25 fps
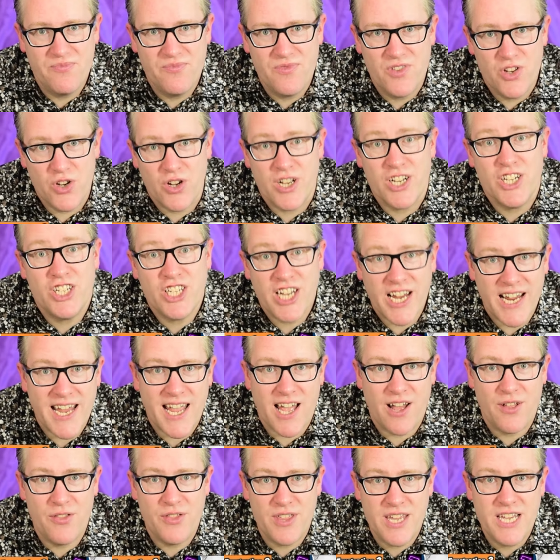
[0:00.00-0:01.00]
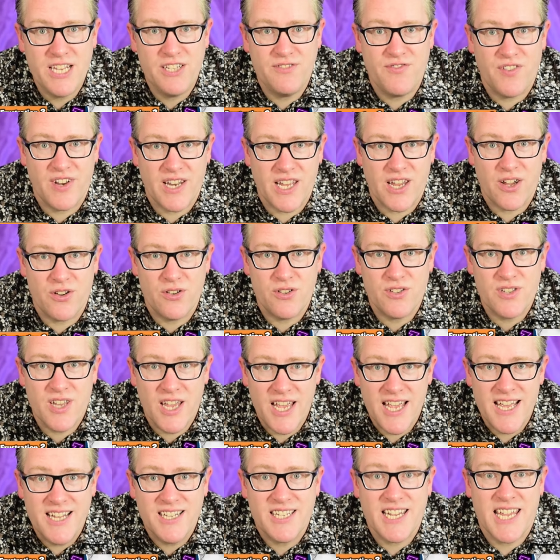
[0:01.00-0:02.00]
You can check out these videos
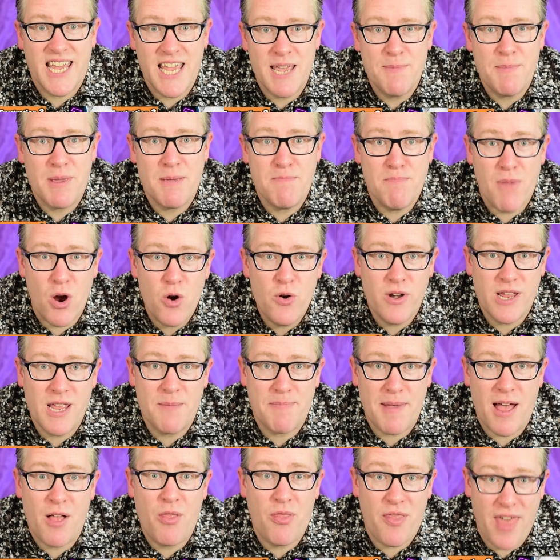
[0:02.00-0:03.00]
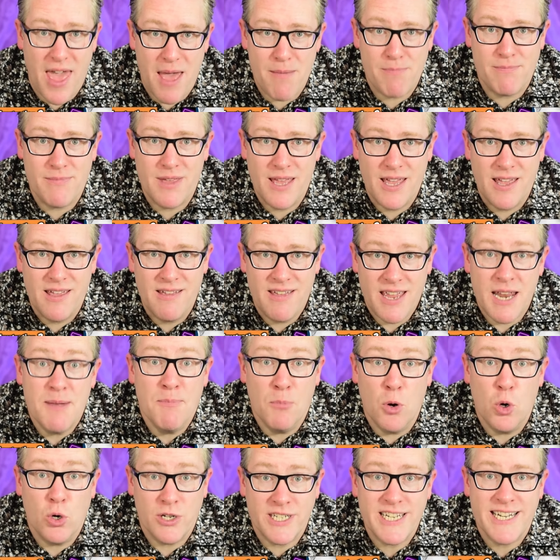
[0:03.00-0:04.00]
to hear me moaning about them in more